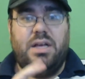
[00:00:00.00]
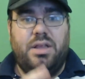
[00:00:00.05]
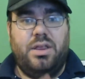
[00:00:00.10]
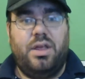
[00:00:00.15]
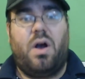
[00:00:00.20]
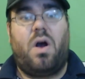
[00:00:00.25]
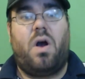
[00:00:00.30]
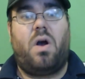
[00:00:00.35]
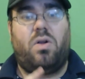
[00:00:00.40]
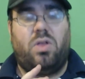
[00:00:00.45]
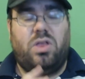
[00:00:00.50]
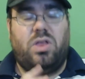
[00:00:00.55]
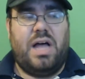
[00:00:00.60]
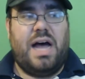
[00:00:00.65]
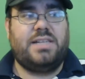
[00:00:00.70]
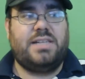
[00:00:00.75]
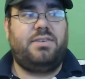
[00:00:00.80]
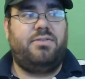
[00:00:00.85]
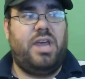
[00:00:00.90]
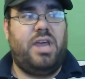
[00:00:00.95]
there are
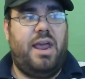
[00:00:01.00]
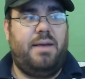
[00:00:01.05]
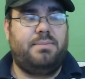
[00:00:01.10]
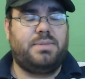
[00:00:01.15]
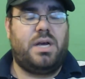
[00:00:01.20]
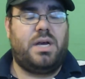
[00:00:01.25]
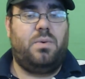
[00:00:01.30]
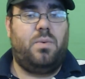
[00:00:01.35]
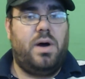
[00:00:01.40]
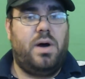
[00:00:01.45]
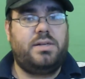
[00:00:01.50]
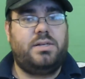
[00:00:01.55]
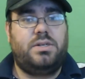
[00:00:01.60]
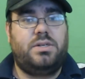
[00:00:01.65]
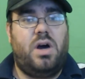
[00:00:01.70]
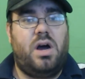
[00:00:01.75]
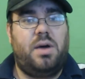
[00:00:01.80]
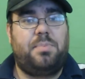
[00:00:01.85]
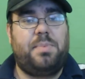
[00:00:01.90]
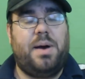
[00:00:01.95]
lots of games I want to
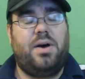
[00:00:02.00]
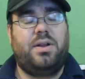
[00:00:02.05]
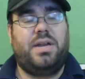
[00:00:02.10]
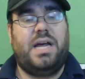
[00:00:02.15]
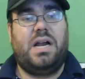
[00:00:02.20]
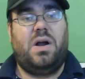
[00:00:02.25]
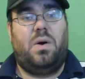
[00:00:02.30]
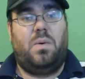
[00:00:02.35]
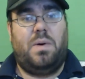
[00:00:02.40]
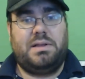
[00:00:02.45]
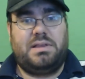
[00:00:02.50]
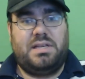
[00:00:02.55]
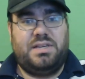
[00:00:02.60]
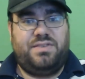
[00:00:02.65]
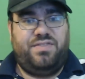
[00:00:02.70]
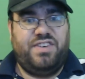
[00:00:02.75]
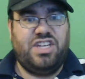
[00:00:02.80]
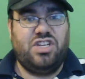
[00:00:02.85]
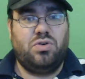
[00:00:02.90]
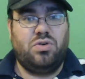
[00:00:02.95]
talk about, and I don't want this
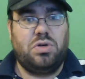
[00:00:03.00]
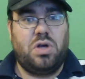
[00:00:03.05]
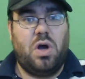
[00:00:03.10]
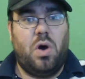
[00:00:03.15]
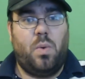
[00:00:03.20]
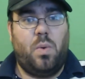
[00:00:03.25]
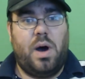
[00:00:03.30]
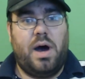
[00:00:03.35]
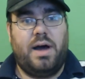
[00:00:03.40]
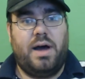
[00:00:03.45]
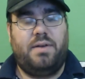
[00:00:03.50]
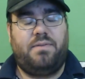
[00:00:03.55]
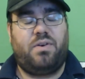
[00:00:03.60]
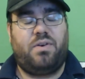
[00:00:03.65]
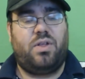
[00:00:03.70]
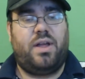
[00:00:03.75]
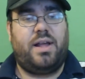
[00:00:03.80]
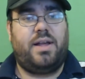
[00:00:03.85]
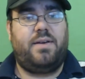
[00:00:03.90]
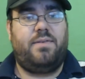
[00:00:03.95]
video to go on for
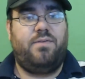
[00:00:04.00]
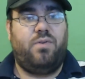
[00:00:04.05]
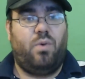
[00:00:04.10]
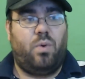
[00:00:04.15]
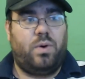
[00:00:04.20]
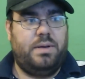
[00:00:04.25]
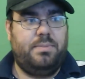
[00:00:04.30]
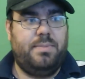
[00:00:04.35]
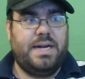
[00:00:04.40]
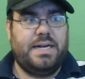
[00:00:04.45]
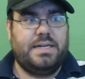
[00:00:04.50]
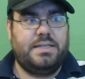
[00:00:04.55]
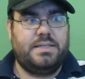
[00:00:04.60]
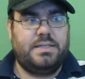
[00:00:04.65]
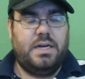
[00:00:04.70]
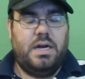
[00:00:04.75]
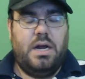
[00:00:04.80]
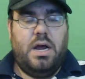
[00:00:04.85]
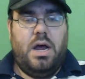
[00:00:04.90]
like 40 minutes.